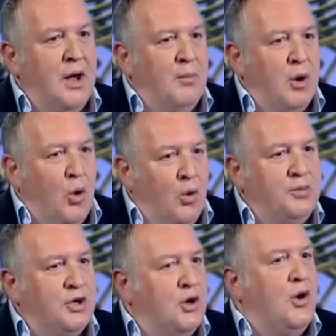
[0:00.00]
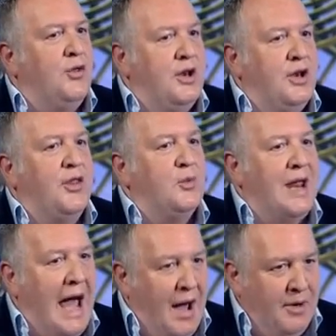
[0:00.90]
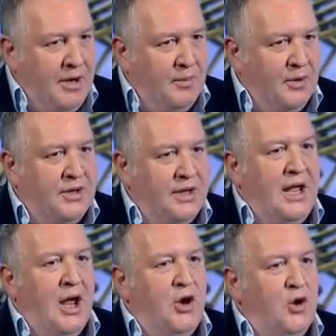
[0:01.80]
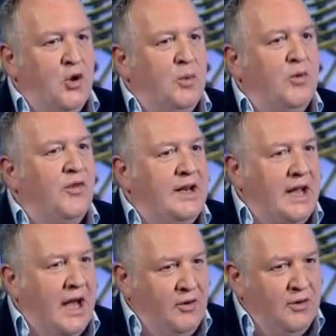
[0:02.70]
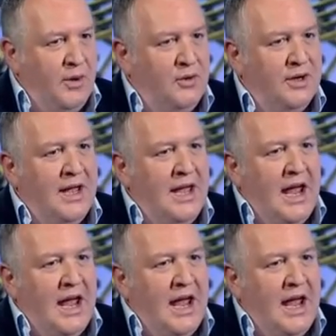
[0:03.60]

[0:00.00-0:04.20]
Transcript: but hoped to God that nothing would happen about it and no one would find out about it?